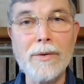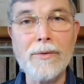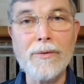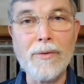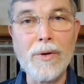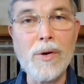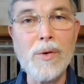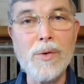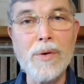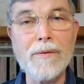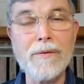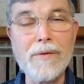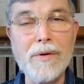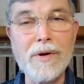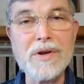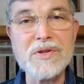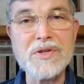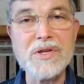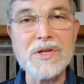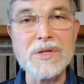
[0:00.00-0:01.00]
drone of
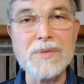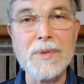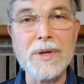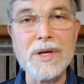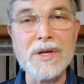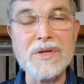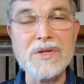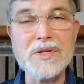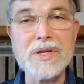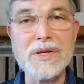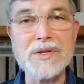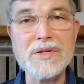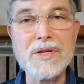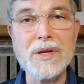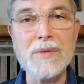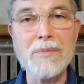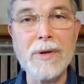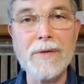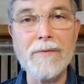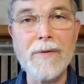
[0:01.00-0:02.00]
criticism against us
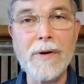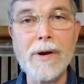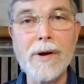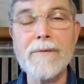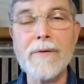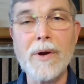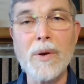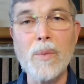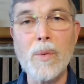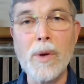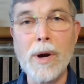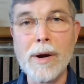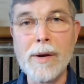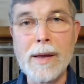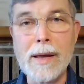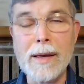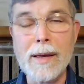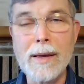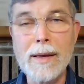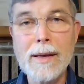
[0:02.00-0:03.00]
can be very, very
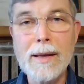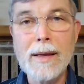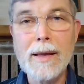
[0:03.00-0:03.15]
wearing.